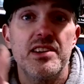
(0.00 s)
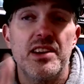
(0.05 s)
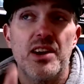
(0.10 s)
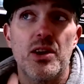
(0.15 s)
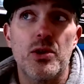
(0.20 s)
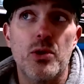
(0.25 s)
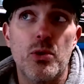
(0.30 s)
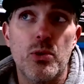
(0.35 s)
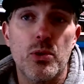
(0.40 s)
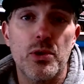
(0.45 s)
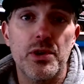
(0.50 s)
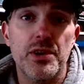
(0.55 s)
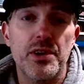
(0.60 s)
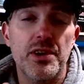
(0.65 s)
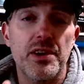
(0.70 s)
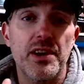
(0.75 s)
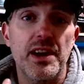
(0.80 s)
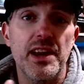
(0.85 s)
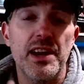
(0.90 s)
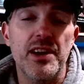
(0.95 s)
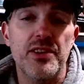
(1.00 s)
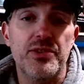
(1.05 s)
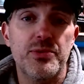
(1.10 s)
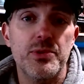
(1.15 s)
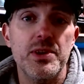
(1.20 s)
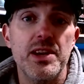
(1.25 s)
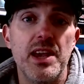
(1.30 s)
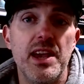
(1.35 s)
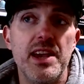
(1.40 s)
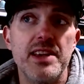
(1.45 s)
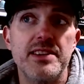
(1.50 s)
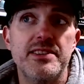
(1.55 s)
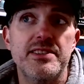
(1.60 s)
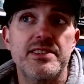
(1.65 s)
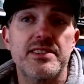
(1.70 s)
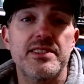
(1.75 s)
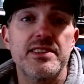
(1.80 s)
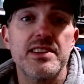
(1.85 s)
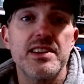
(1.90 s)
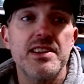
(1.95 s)
a quarter and a
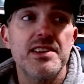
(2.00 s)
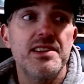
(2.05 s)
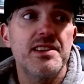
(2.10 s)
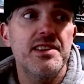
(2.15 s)
3/8,